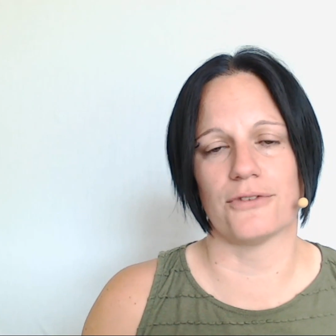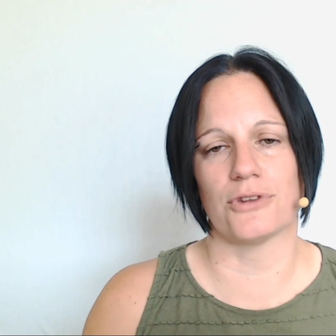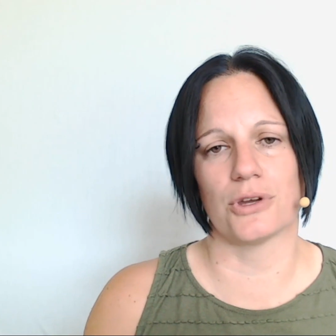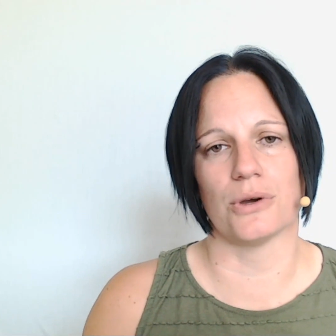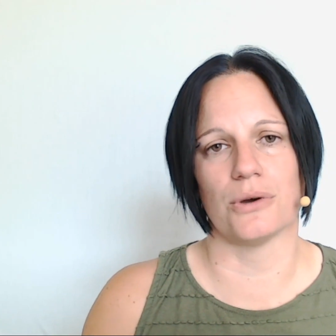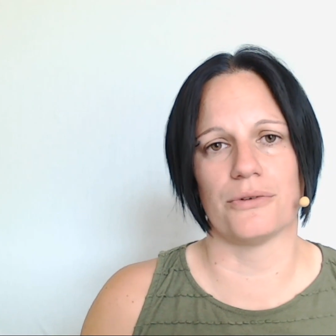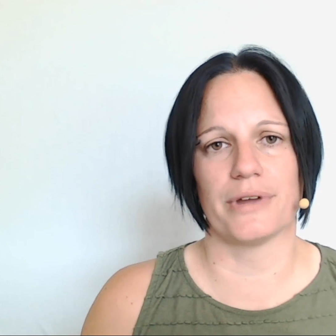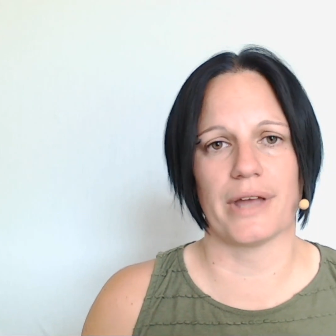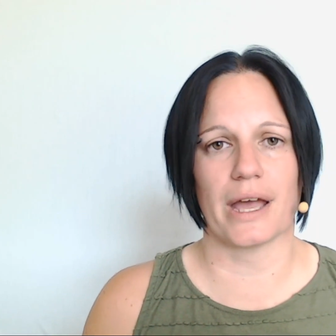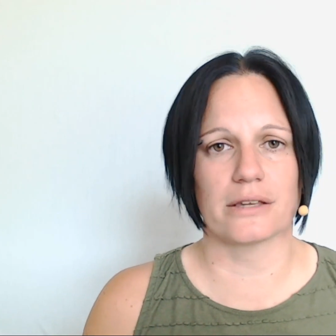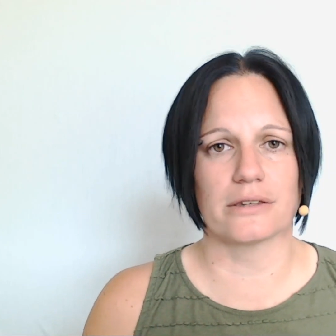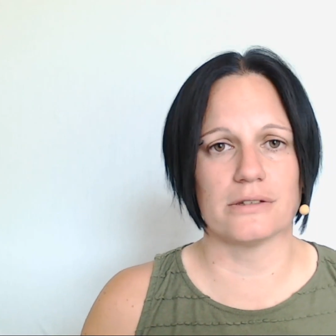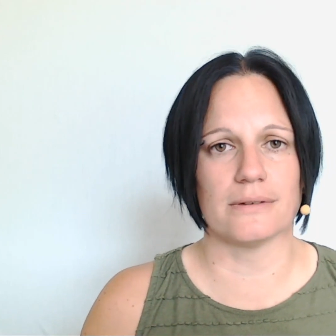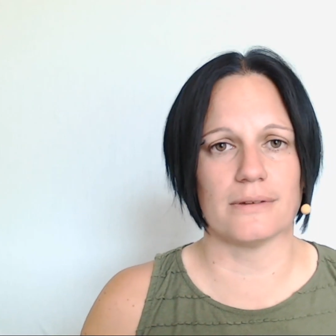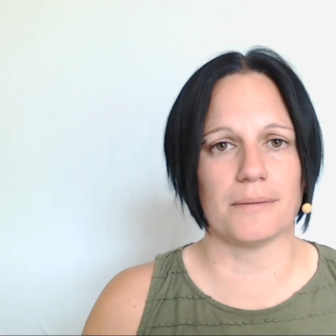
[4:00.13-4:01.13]
have to go and
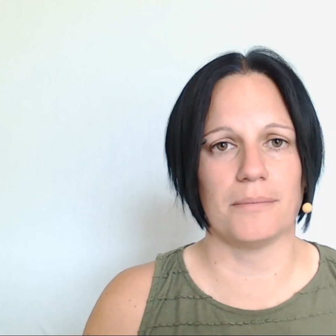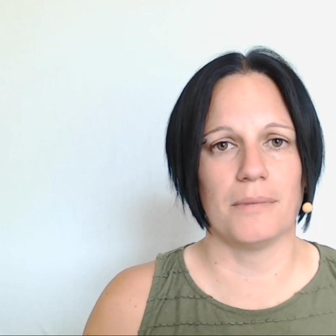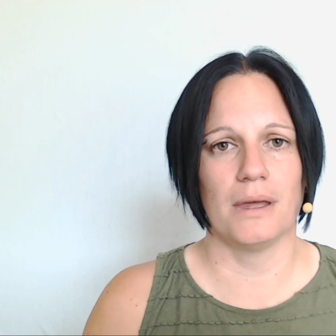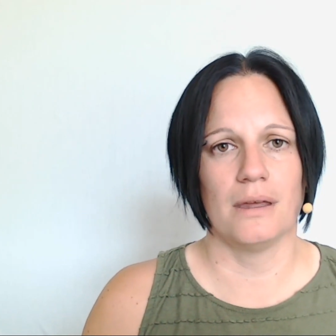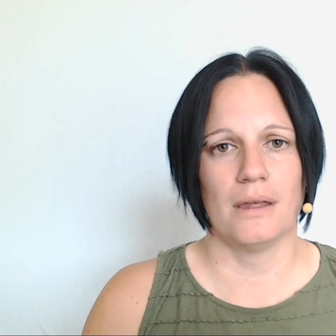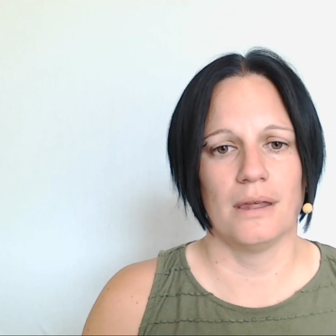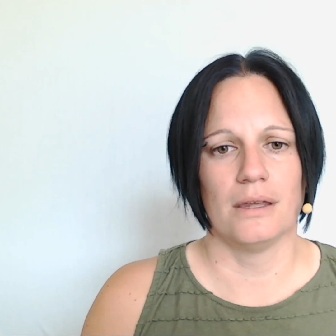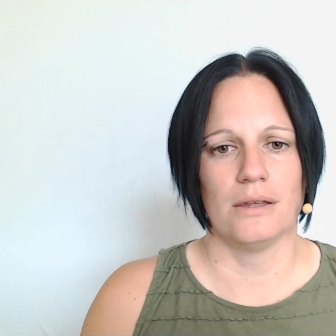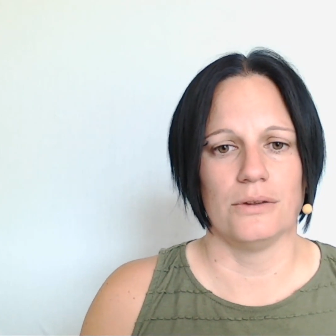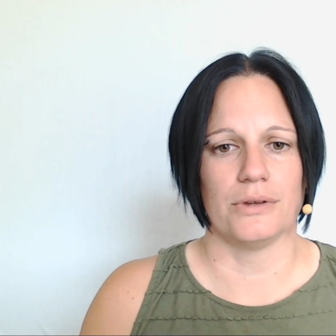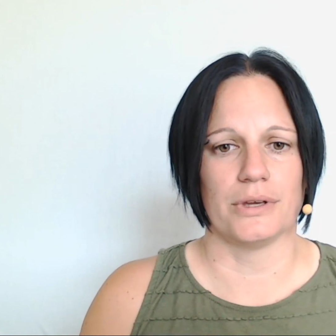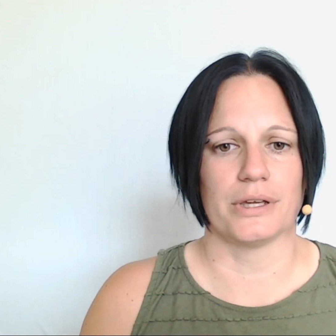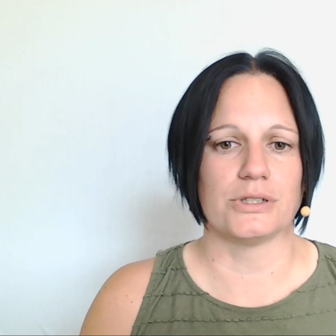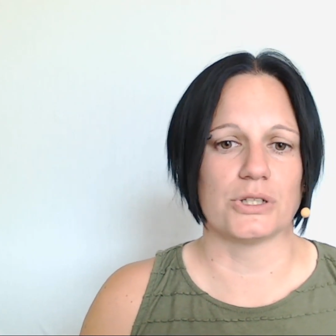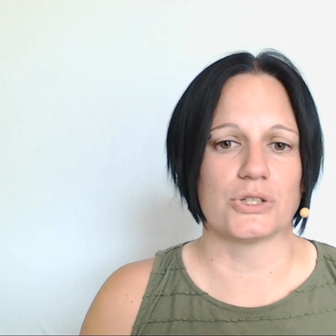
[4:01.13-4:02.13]
react to them.
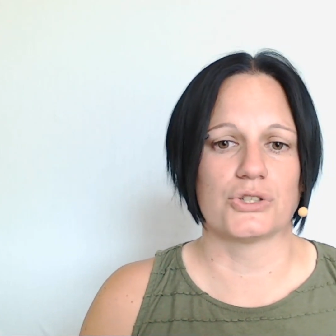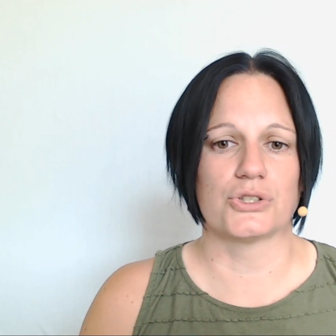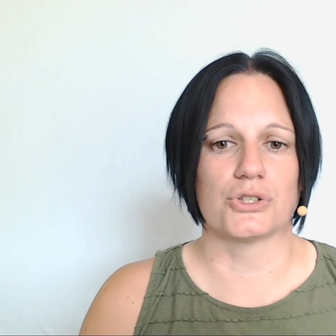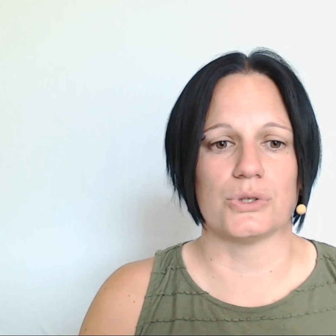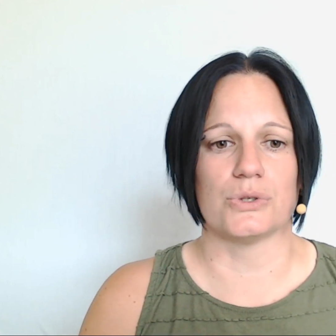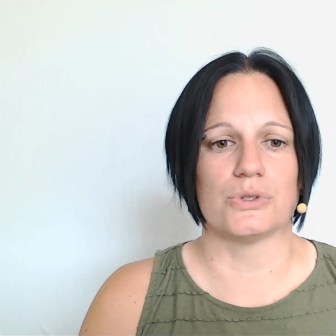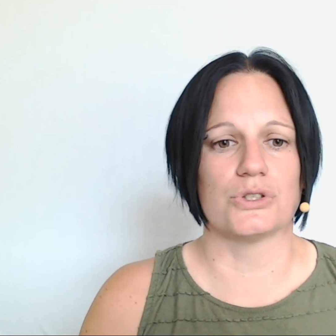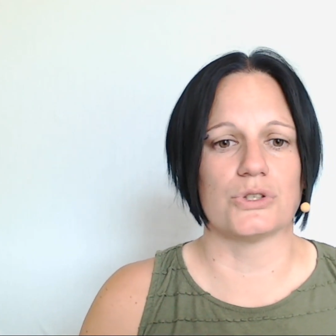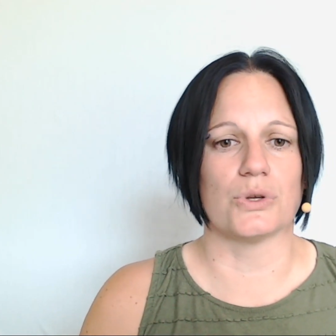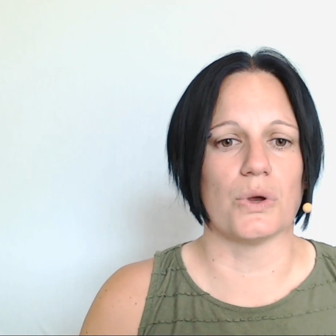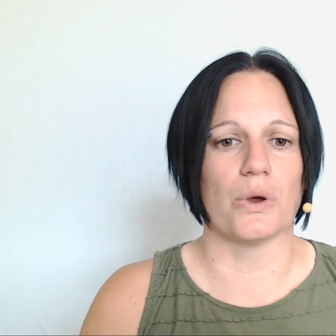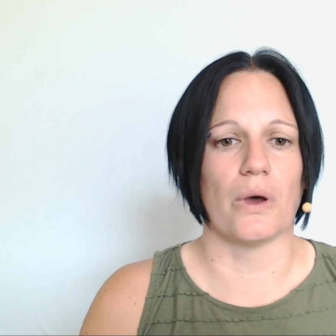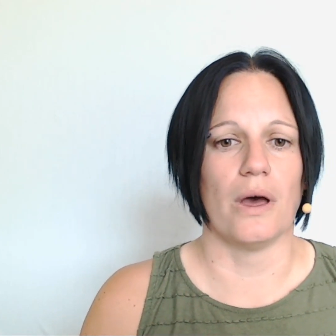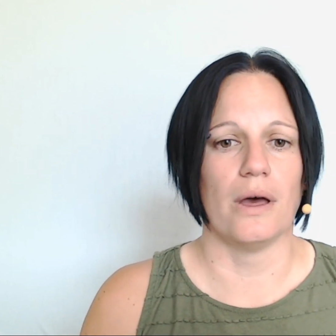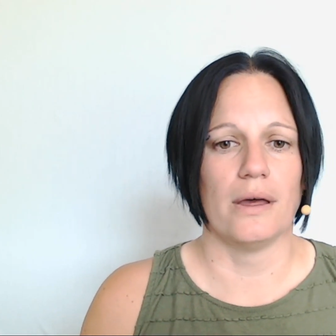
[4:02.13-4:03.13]
You can just choose
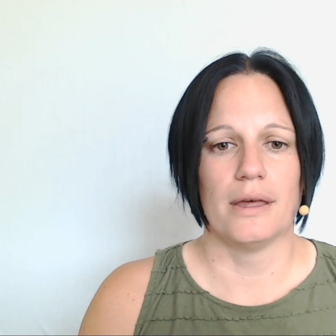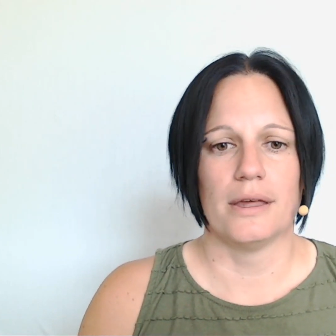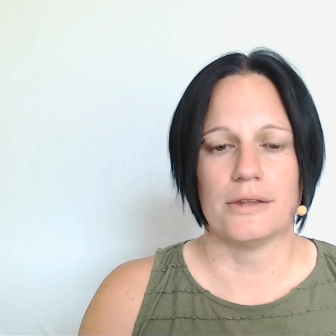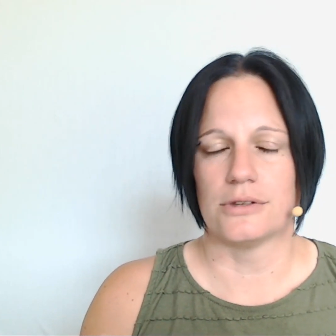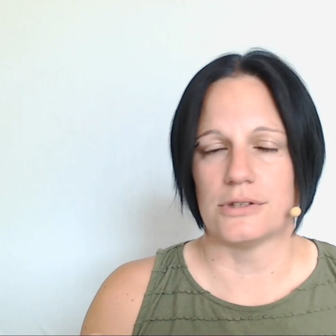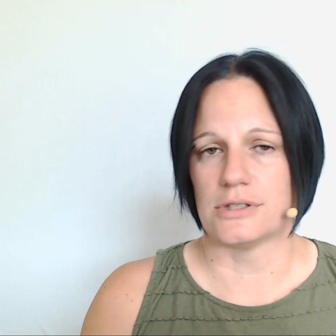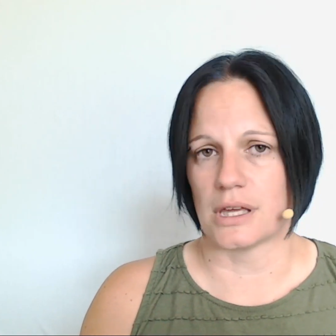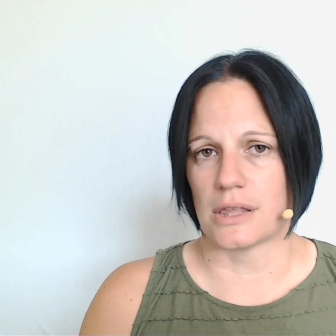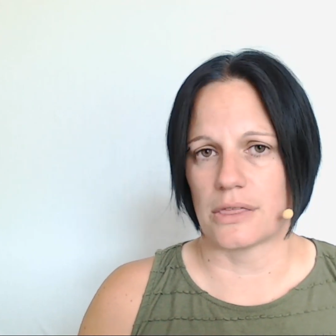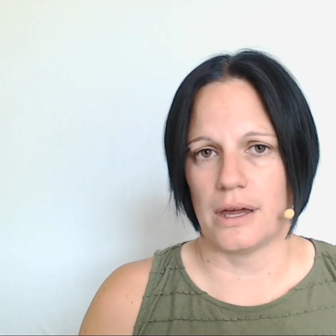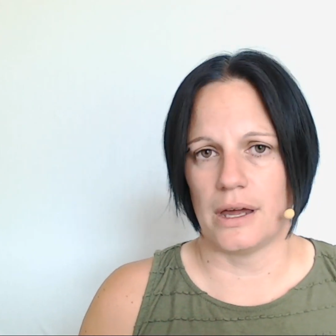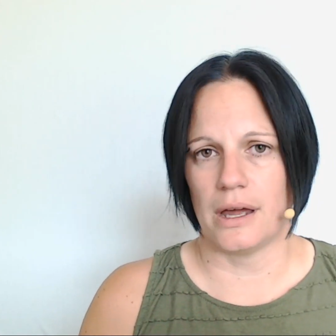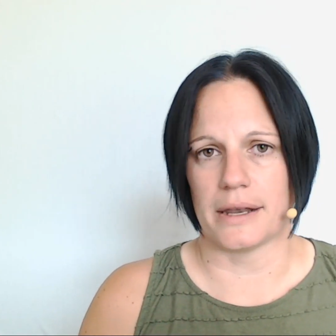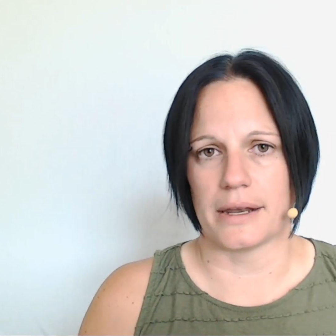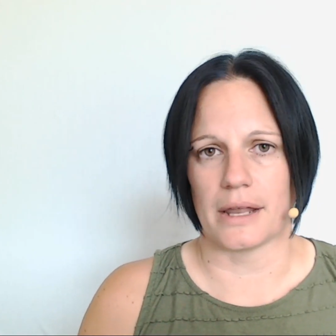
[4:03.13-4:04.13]
to to sit
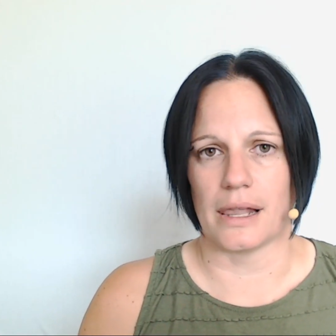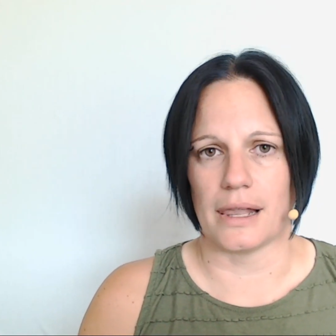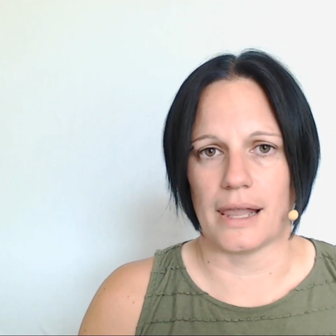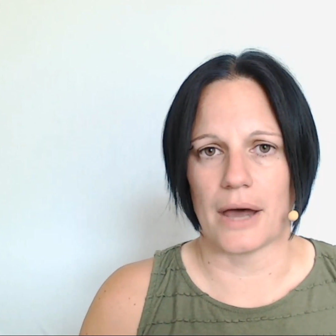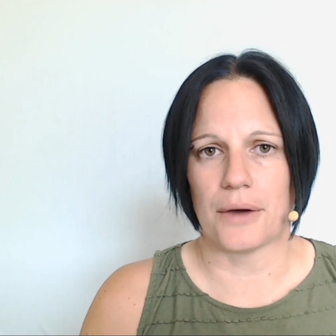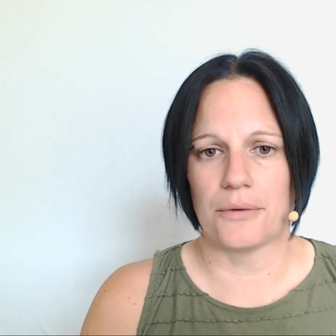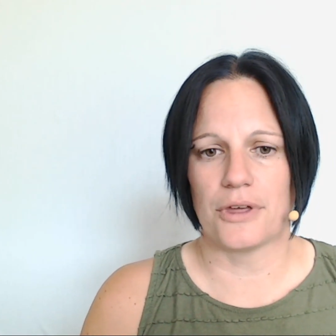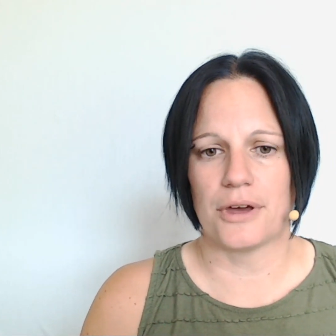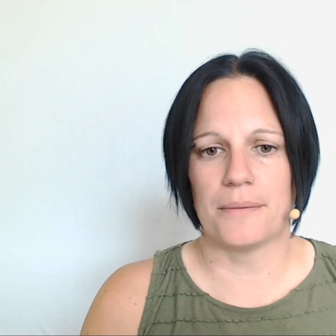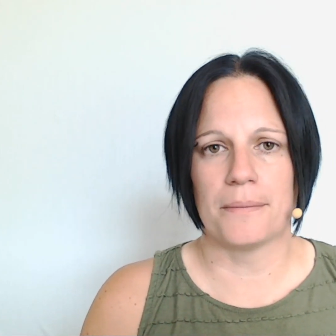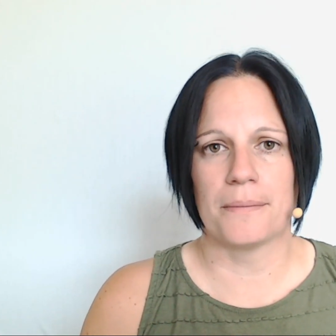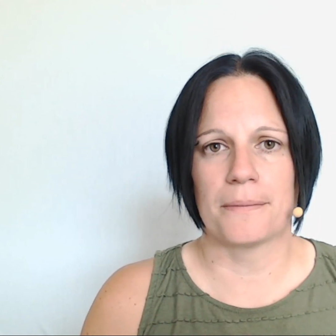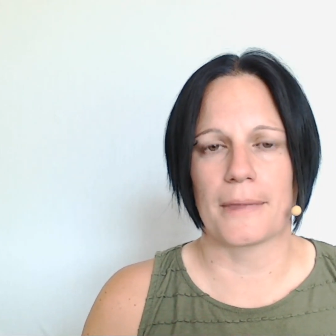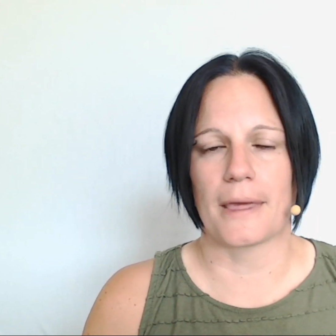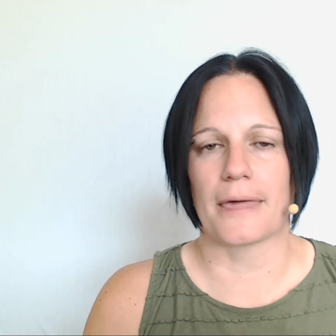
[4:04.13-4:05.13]
there and allow them.